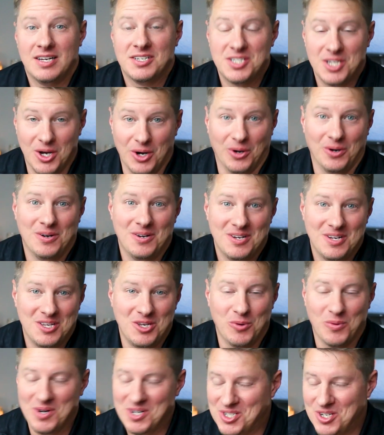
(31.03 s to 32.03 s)
So,
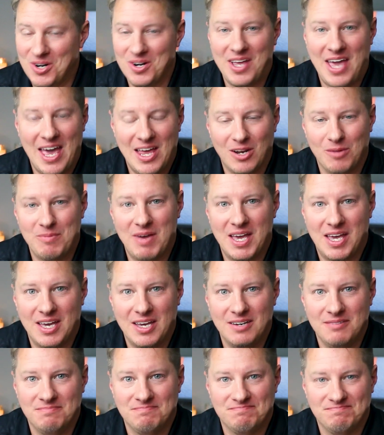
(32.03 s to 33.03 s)
you want to start candle
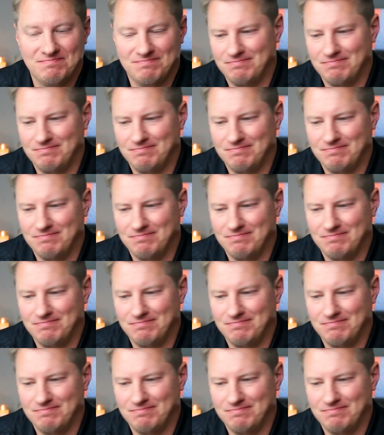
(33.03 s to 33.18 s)
making,